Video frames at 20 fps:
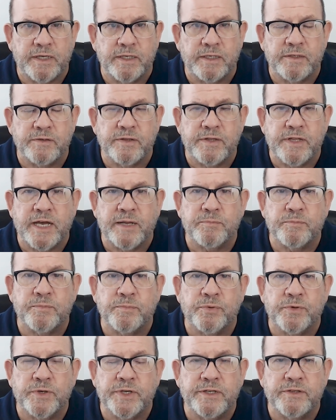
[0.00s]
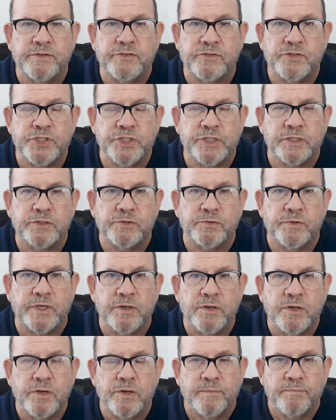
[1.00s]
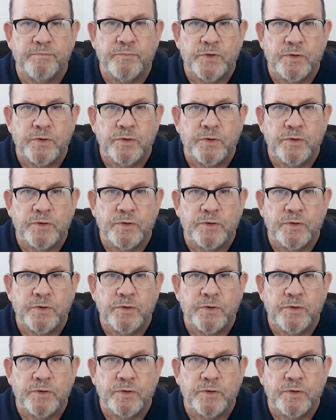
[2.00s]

and that breeds children